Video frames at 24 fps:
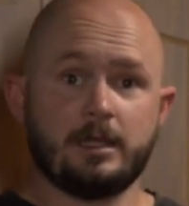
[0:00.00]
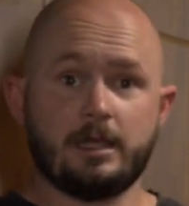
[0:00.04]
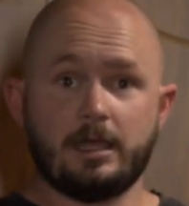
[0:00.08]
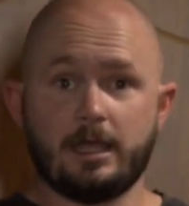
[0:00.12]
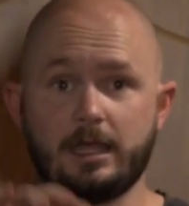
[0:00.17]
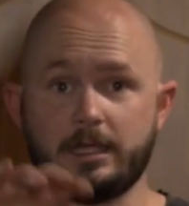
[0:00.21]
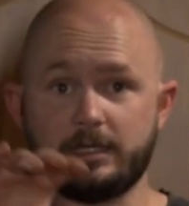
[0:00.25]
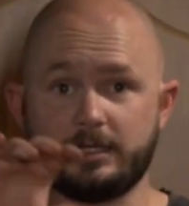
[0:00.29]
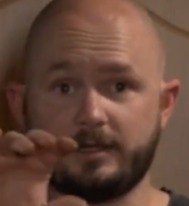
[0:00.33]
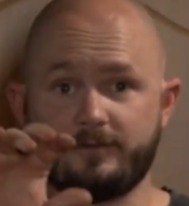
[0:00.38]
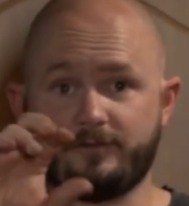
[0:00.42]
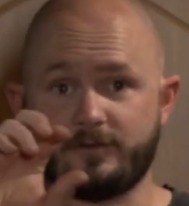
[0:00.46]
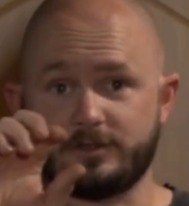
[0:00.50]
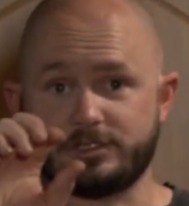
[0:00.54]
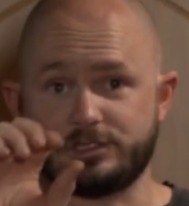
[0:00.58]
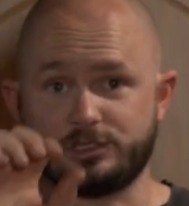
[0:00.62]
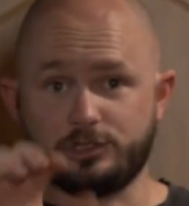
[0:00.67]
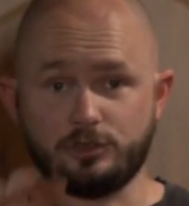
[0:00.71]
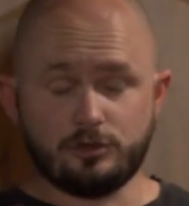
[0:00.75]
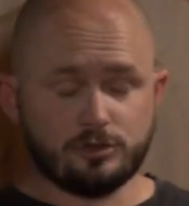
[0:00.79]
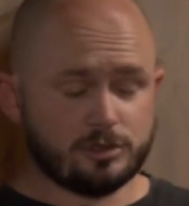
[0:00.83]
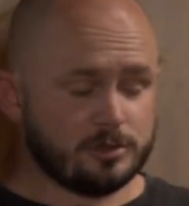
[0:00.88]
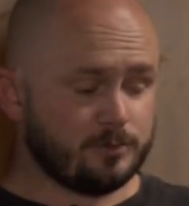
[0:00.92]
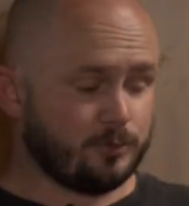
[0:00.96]
And if it's
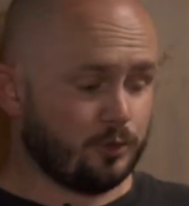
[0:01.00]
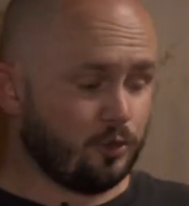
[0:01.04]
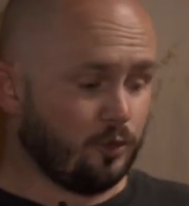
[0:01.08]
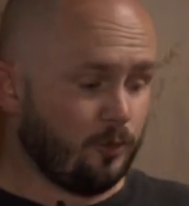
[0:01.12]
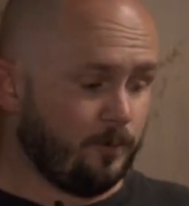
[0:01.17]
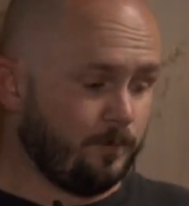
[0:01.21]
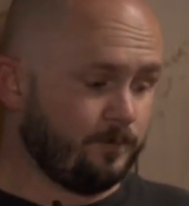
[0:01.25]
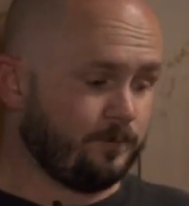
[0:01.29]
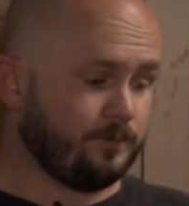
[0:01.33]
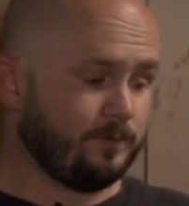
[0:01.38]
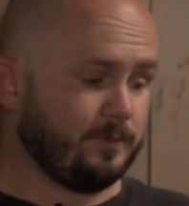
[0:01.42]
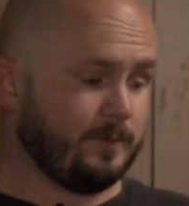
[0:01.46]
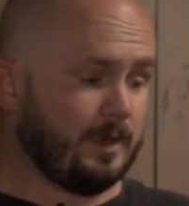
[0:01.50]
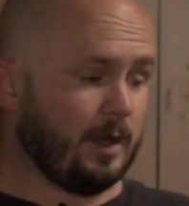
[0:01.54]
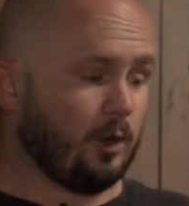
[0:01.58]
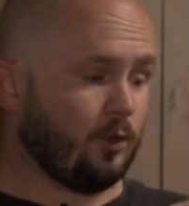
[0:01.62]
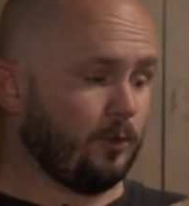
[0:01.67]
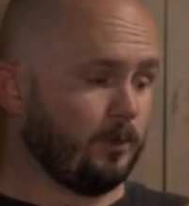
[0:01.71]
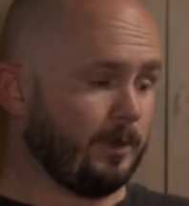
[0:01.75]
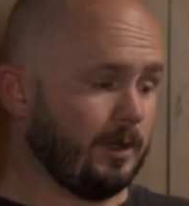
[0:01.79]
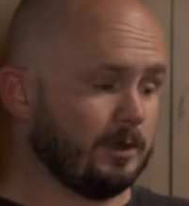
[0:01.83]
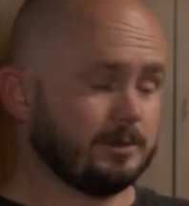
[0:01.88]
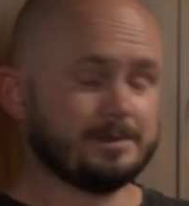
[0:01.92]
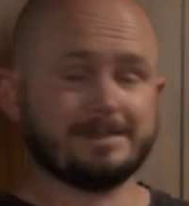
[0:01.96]
usable, they will
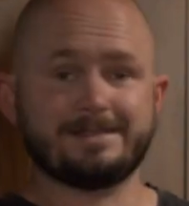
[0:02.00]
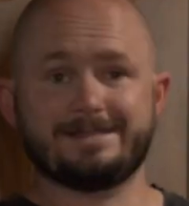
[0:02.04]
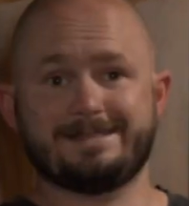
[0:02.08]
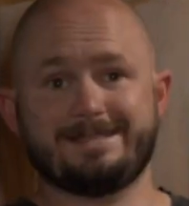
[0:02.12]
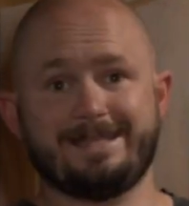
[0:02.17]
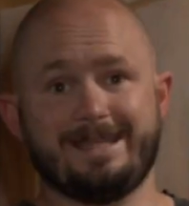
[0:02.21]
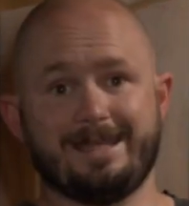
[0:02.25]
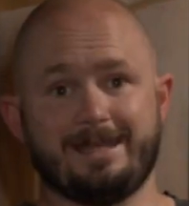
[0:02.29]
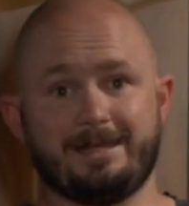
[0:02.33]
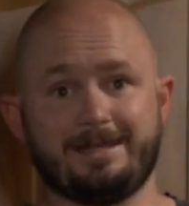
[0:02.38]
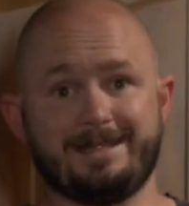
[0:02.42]
melt it down